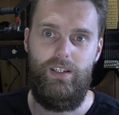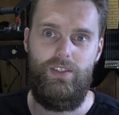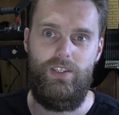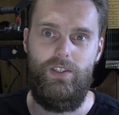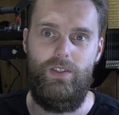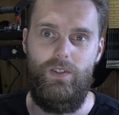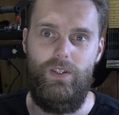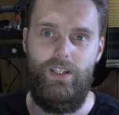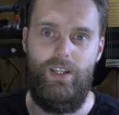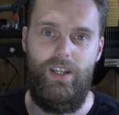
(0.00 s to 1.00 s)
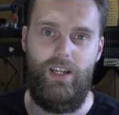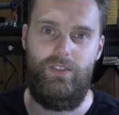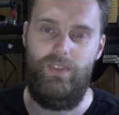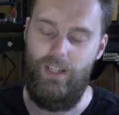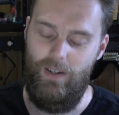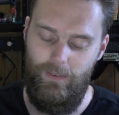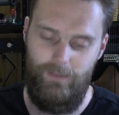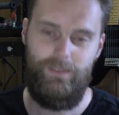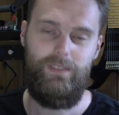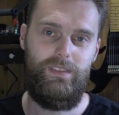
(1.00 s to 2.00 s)
see you in the next video.
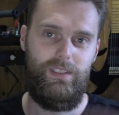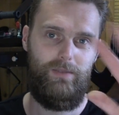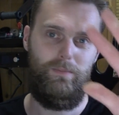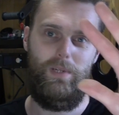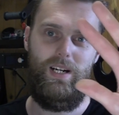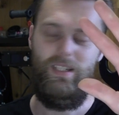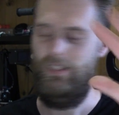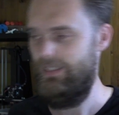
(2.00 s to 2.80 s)
Bye.